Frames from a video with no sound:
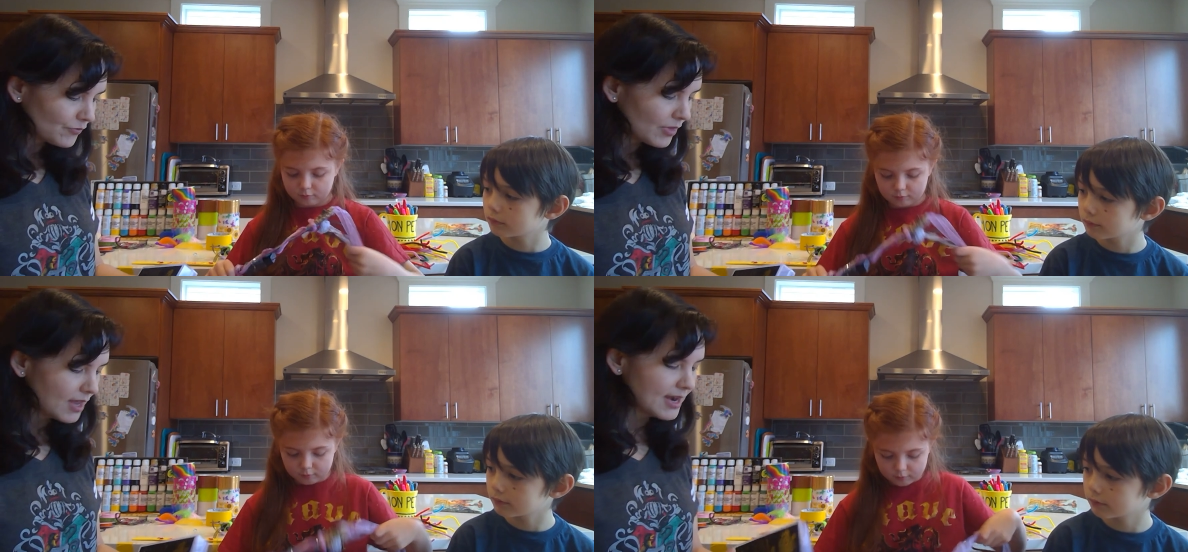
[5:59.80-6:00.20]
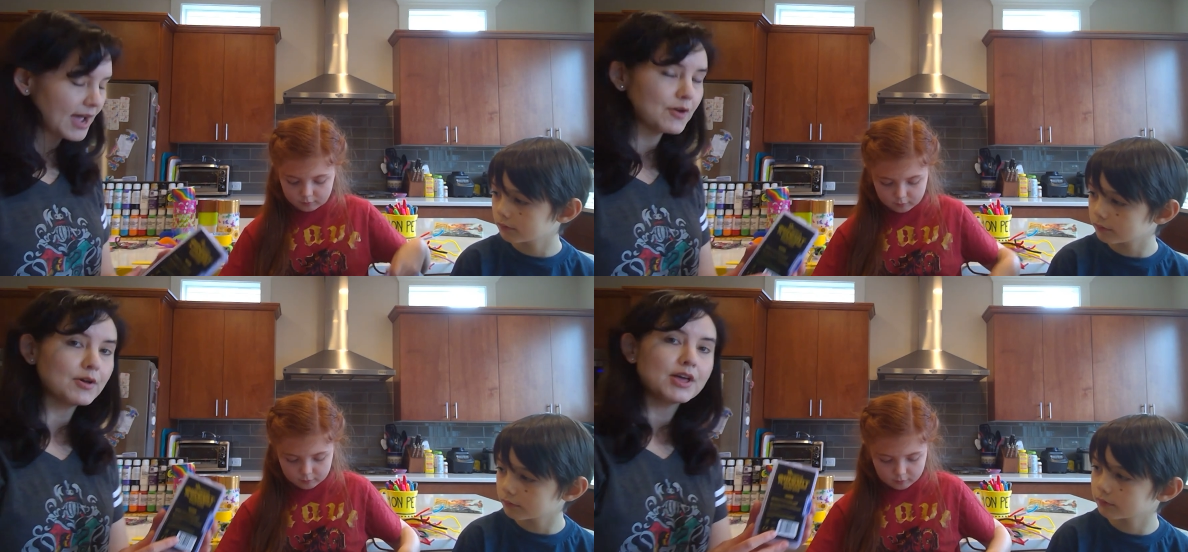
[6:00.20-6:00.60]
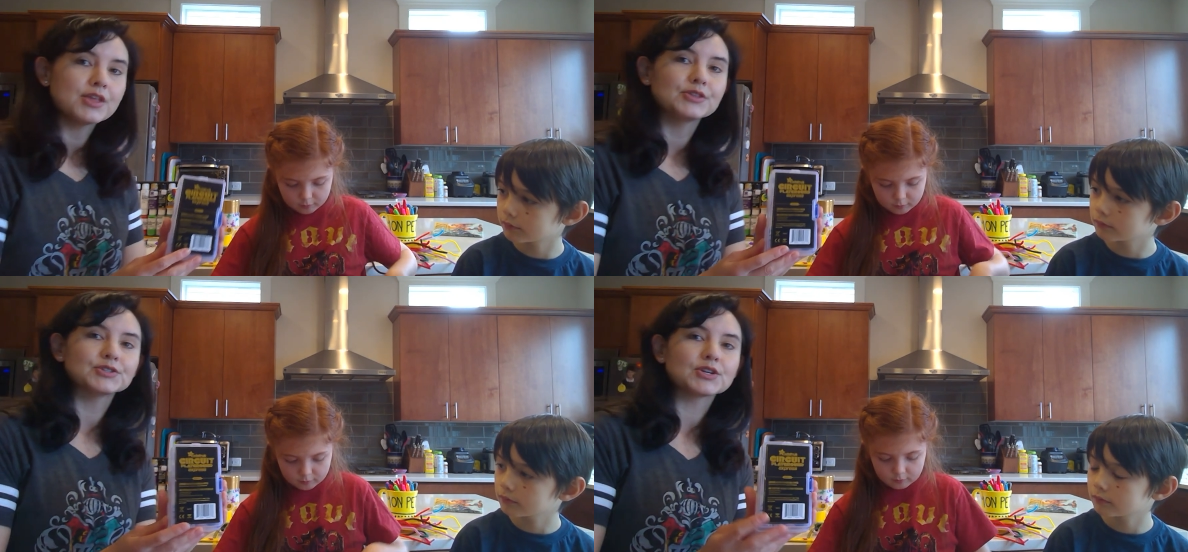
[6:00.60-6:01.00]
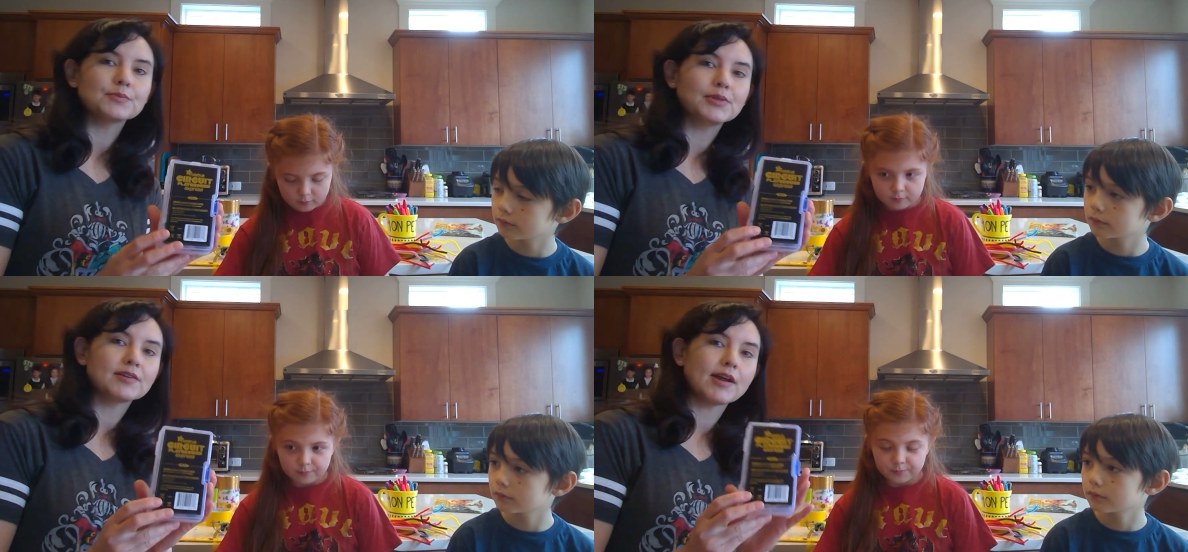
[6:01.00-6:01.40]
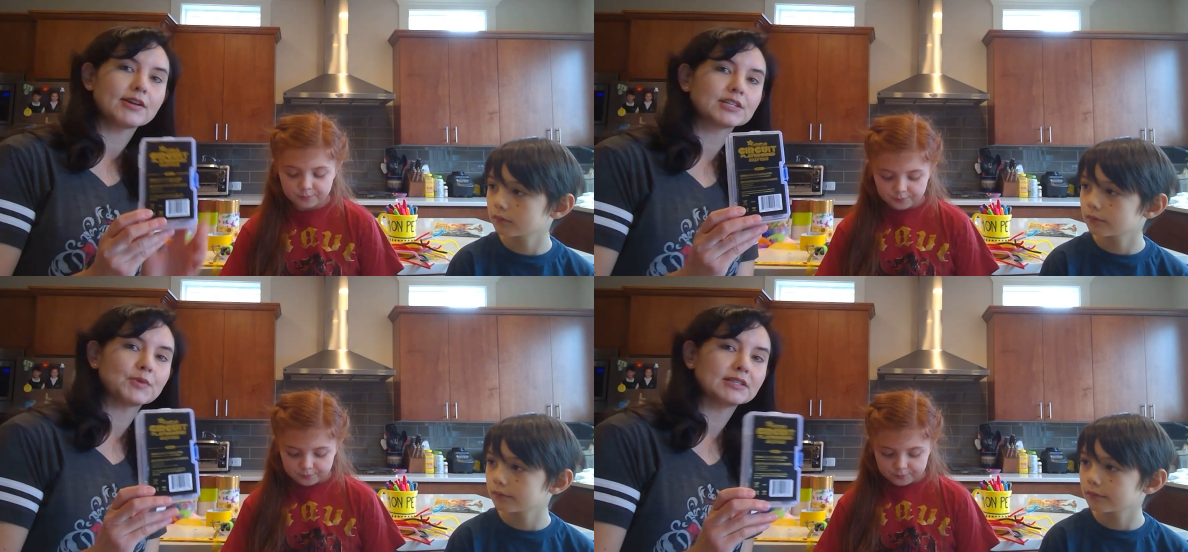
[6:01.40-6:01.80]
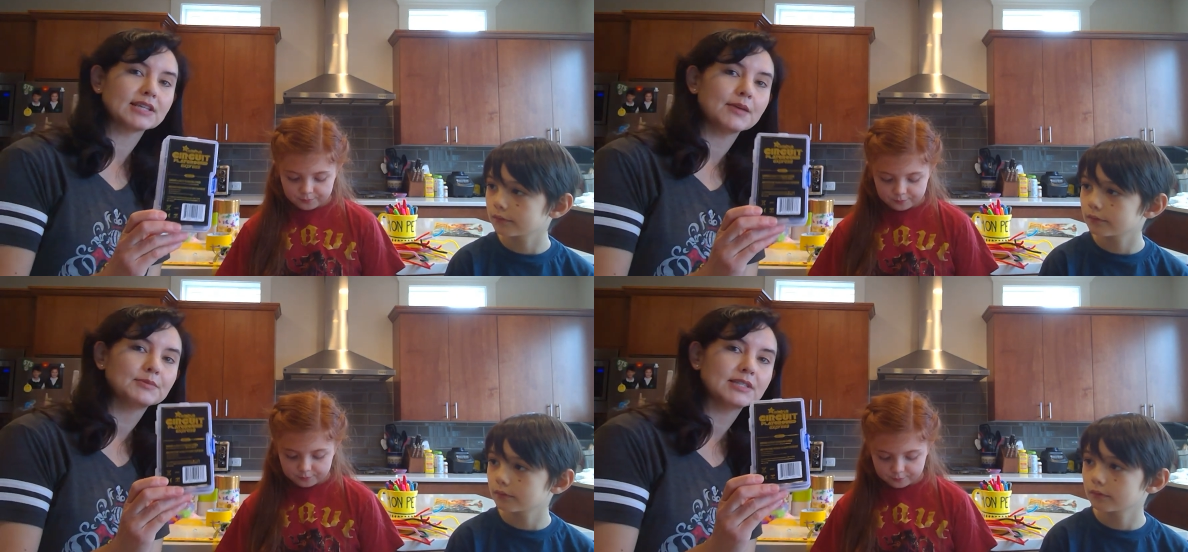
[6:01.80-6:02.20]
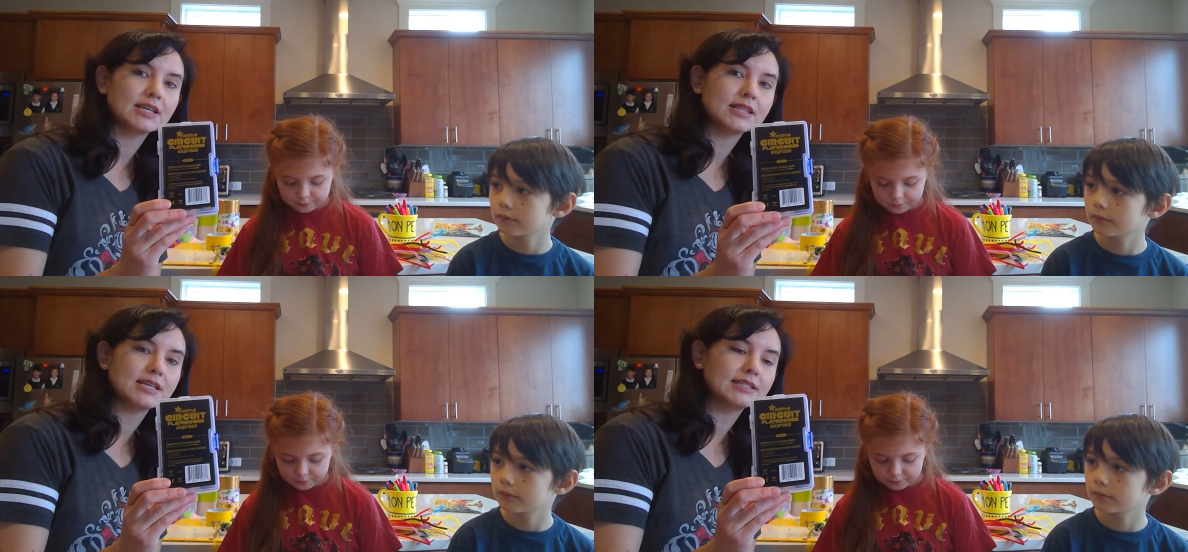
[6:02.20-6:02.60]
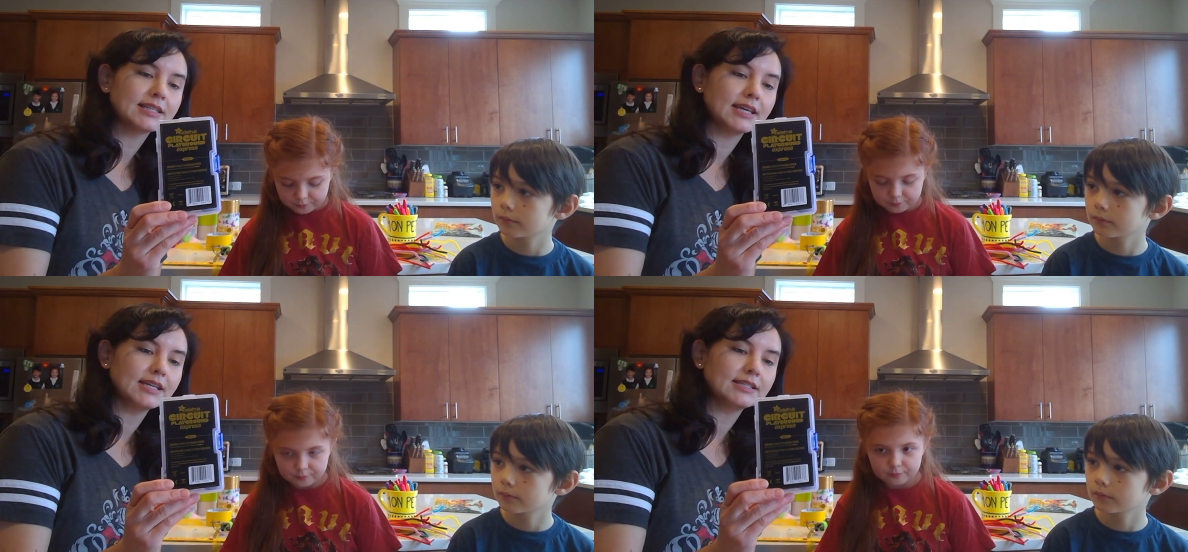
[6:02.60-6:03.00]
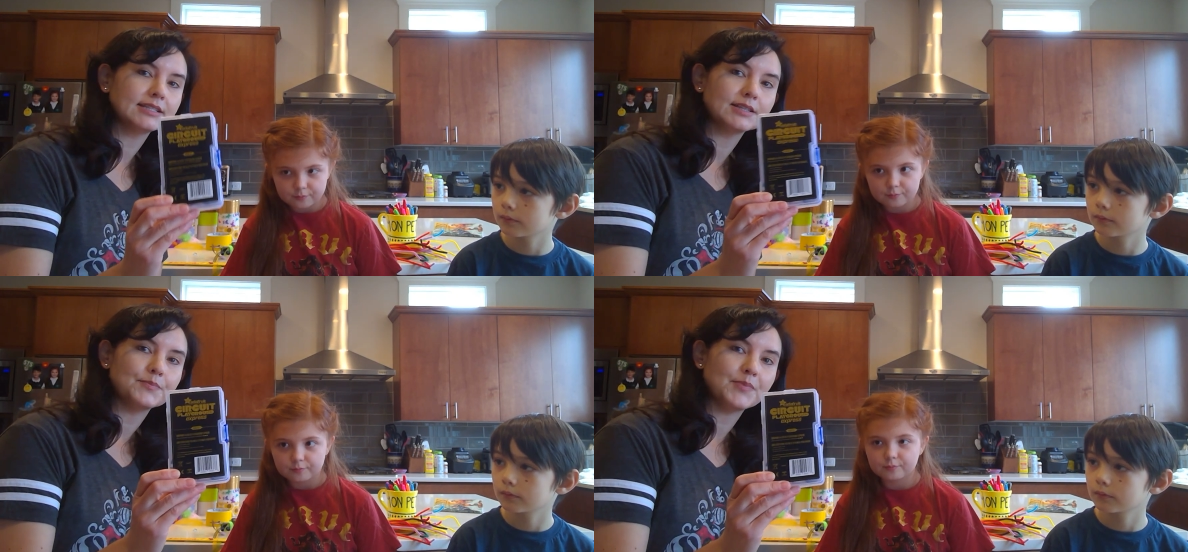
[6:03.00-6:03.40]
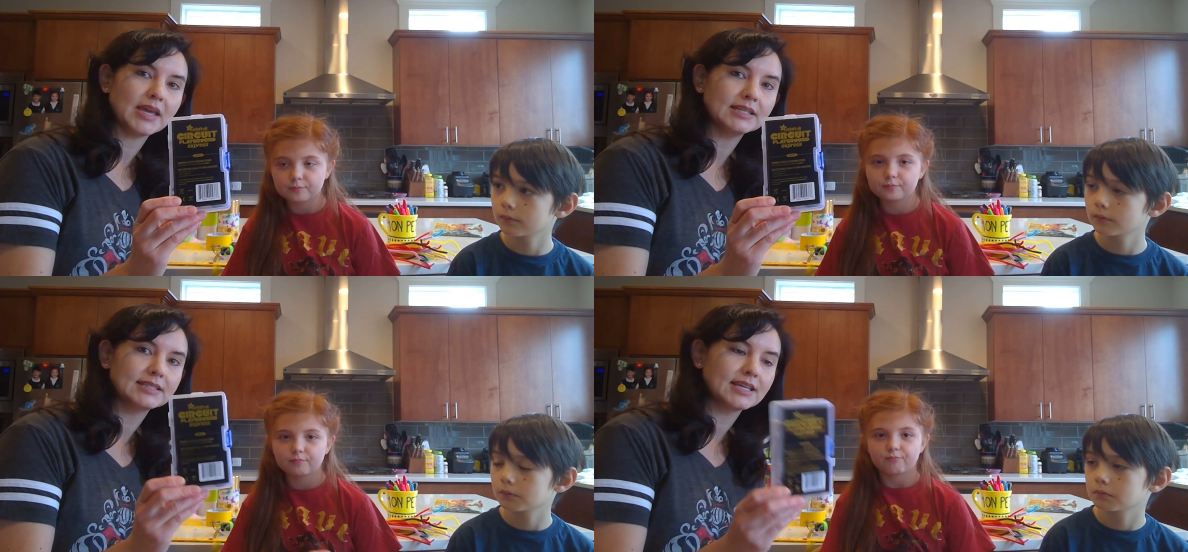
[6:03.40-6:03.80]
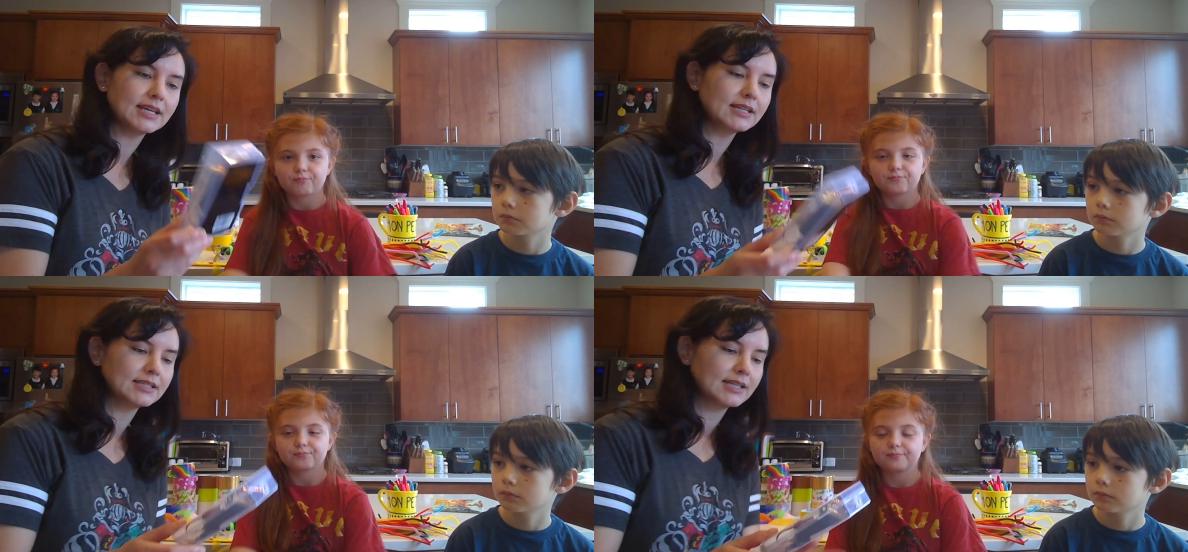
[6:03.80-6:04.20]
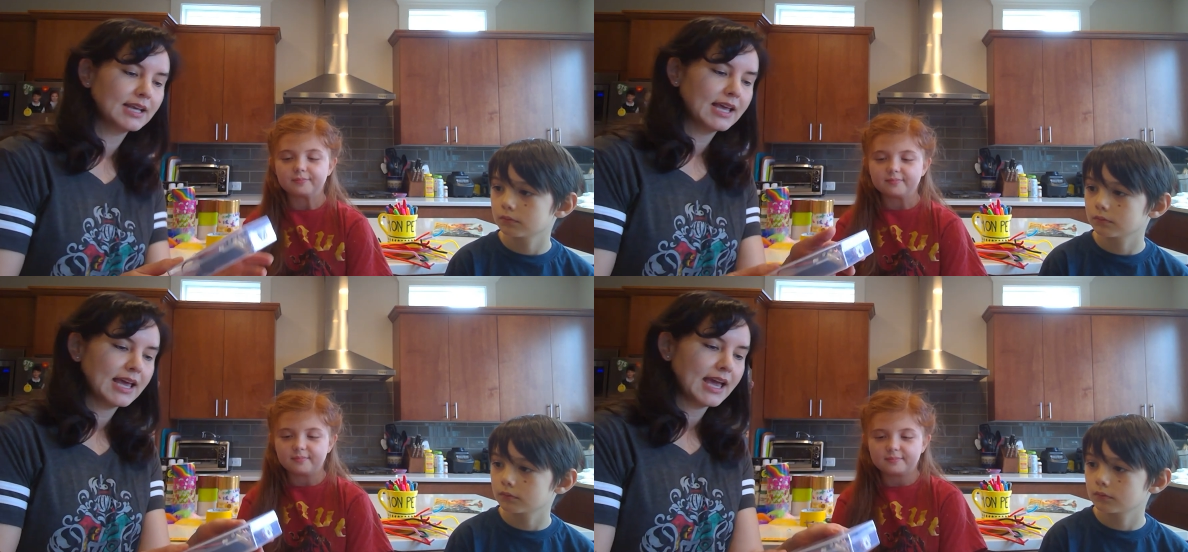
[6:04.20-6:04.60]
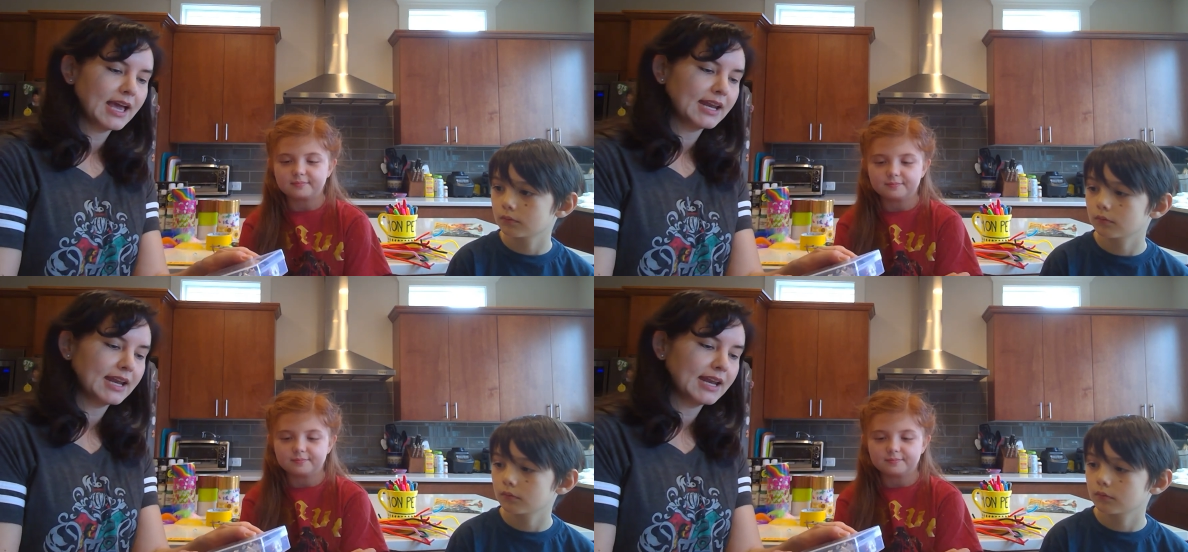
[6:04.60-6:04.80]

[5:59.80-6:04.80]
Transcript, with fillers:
Speaker 1: Now, the Circuit Playground Express comes in this kit. It's a base kit. And